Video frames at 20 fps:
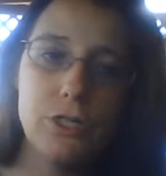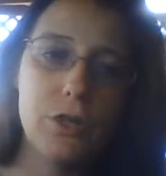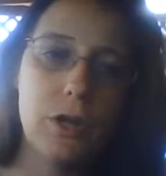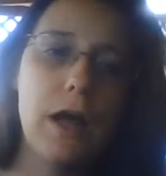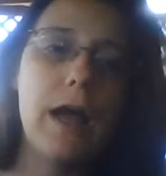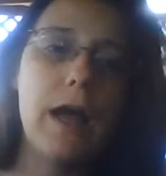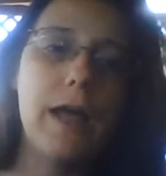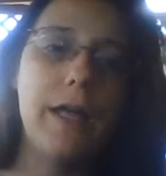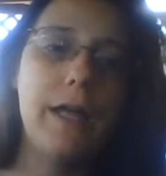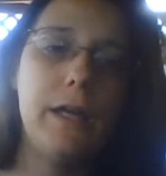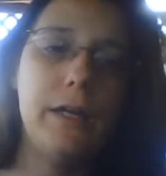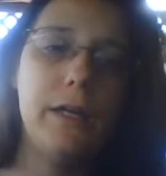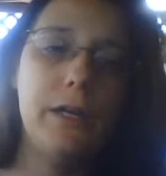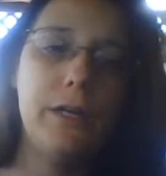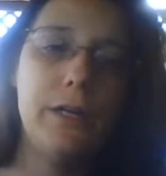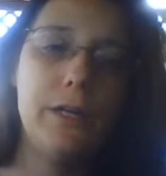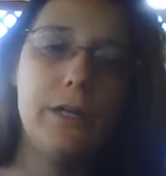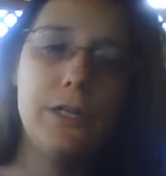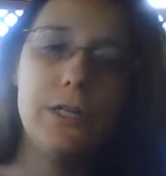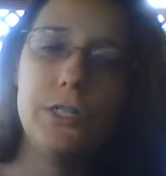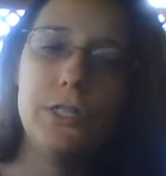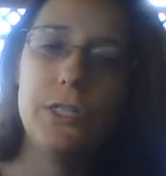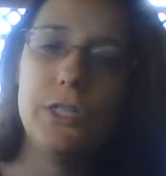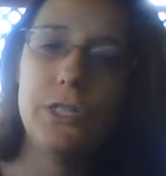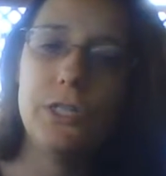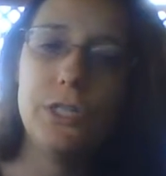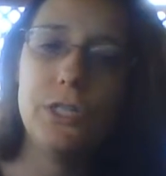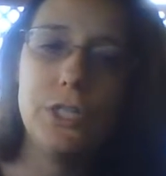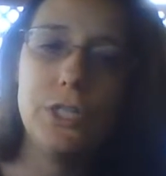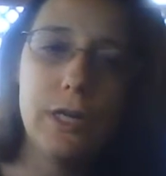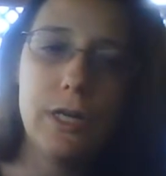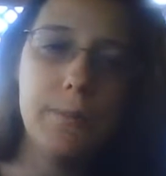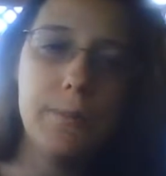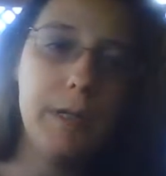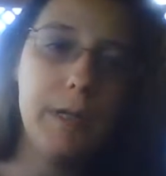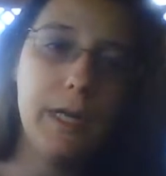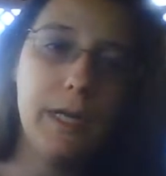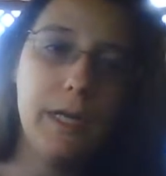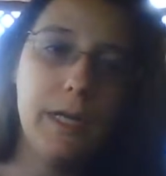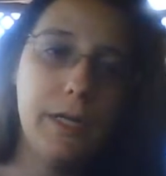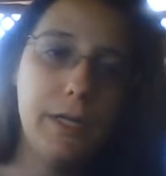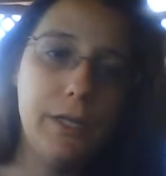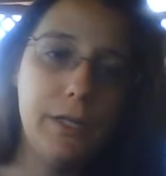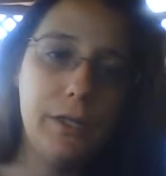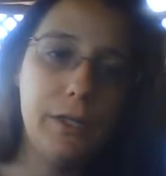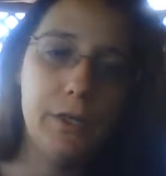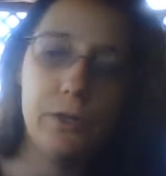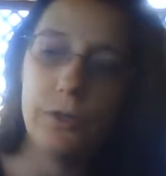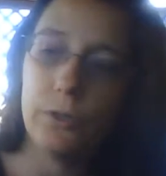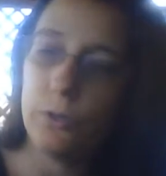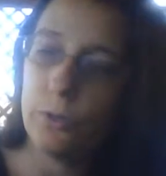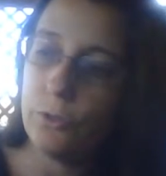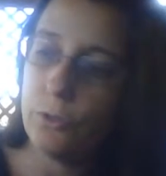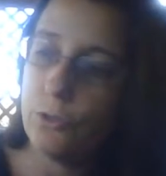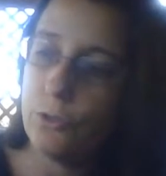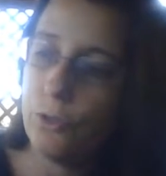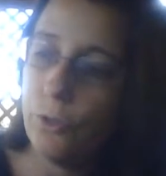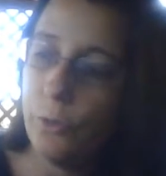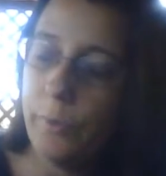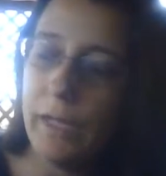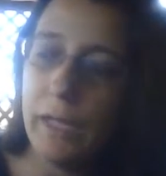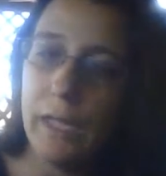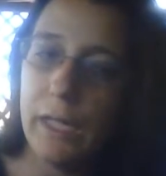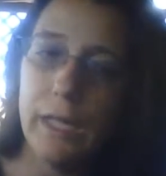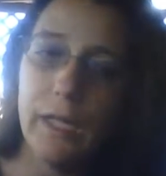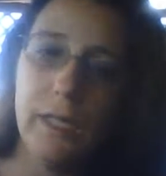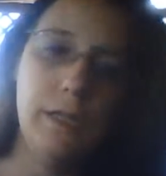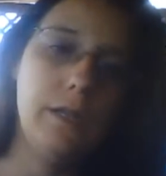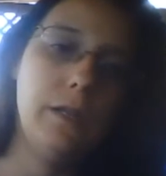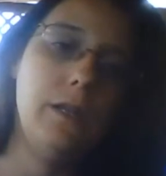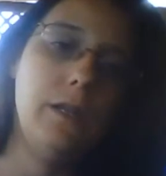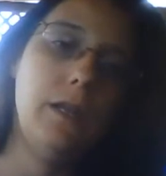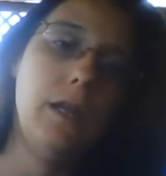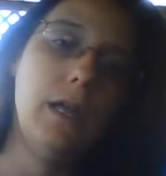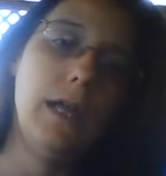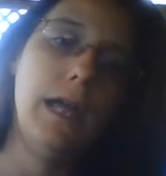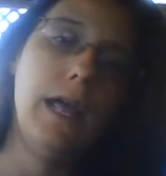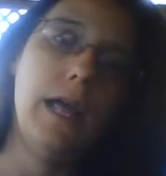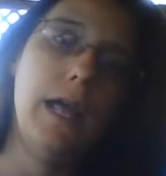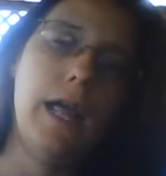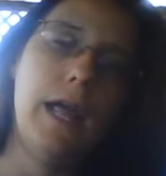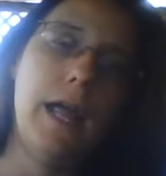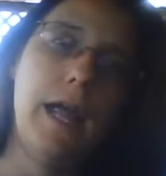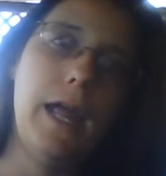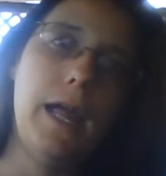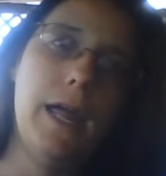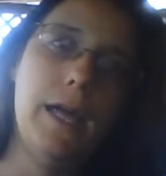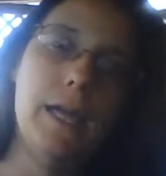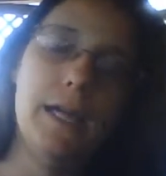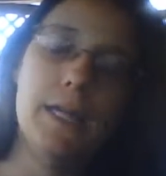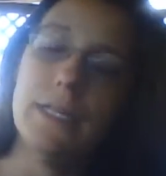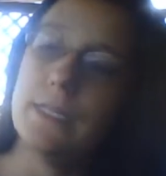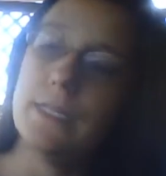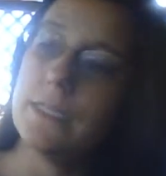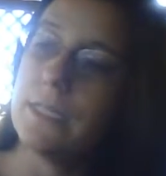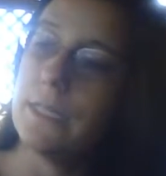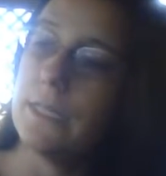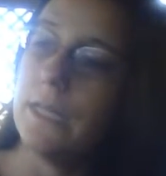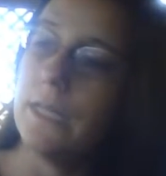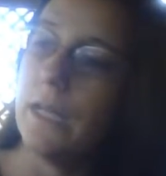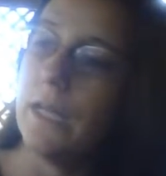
to try. Just jumping in, doing it. And